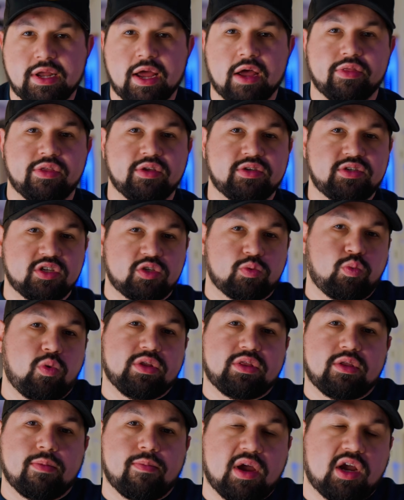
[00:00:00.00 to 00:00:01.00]
Now, this is
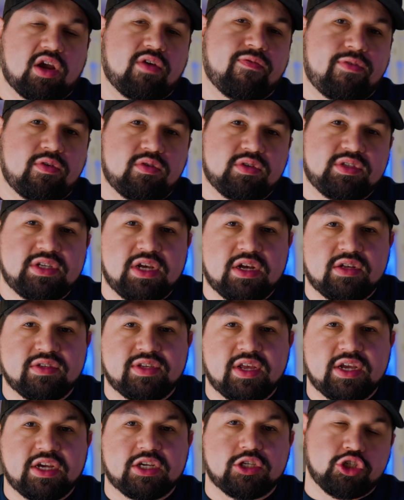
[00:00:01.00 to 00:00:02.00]
what the microphone
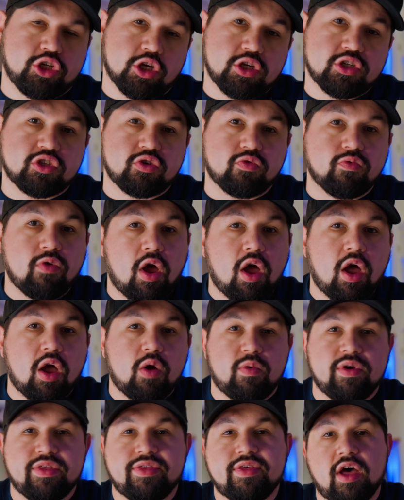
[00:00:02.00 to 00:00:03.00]
sounds like just raw
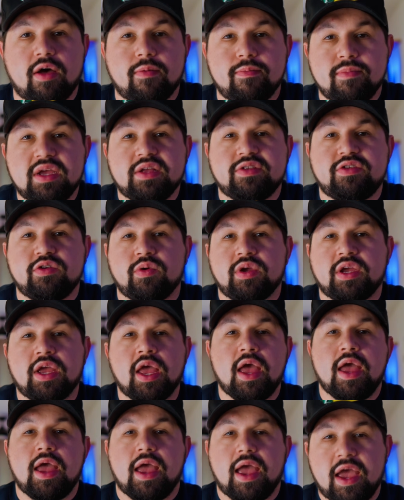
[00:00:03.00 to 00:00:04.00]
without me doing
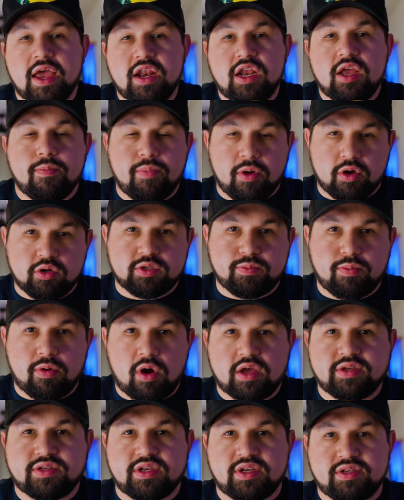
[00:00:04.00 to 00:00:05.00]
any
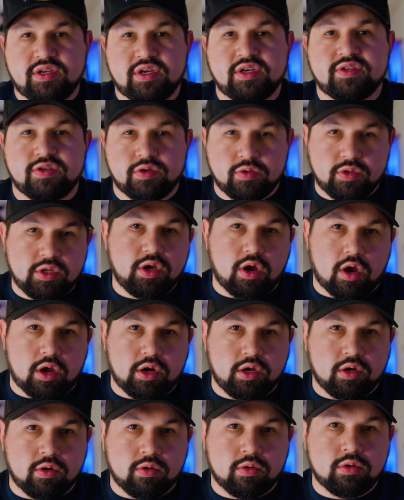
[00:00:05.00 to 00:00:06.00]
post-processing to the
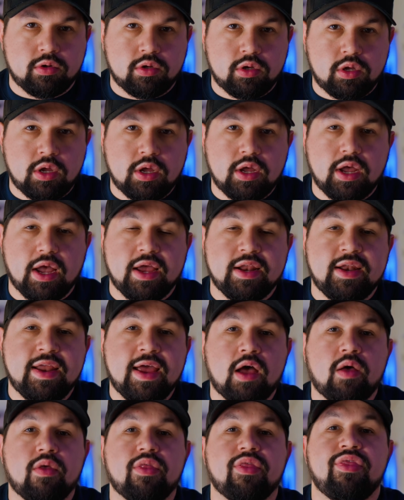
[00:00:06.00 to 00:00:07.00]
audio. And
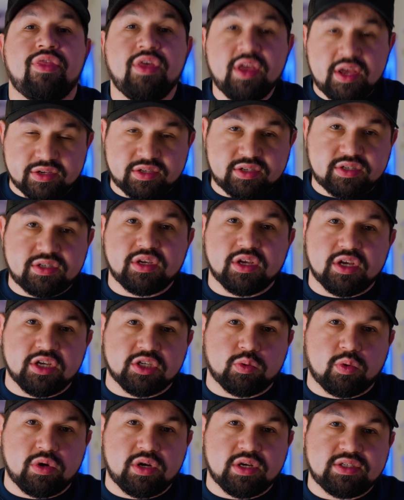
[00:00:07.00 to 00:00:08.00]
now this
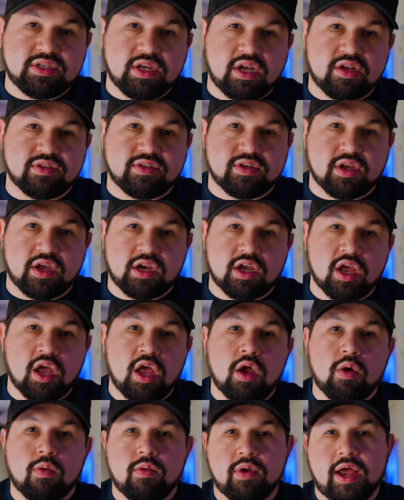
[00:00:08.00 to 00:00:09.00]
is what it sounds like
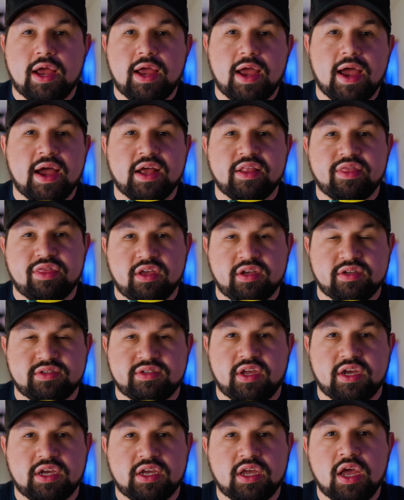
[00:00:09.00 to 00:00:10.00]
when I add things
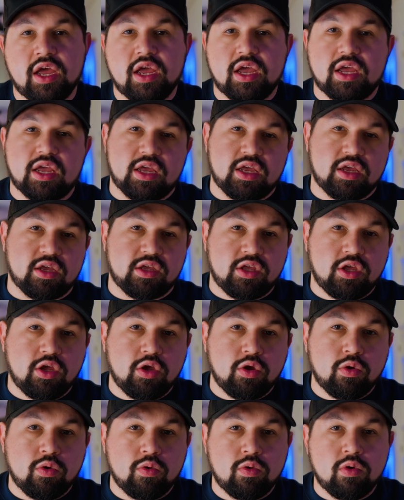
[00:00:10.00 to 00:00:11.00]
like
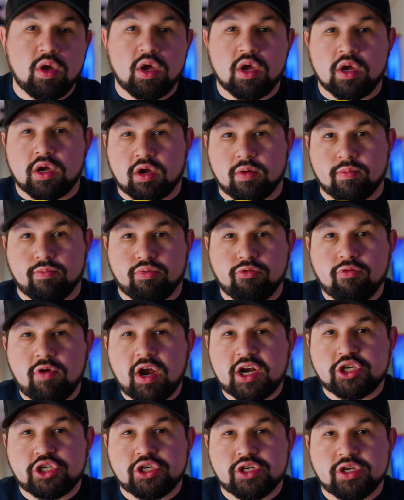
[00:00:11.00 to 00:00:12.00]
EQ,
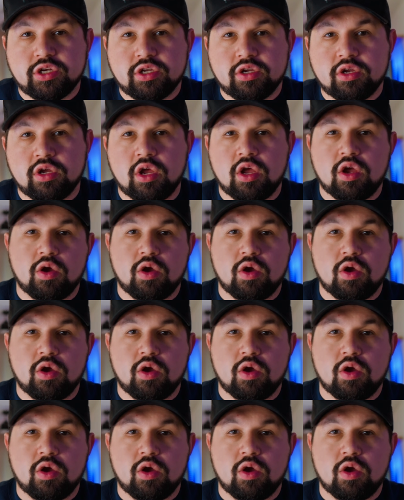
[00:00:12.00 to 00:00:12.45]
compression.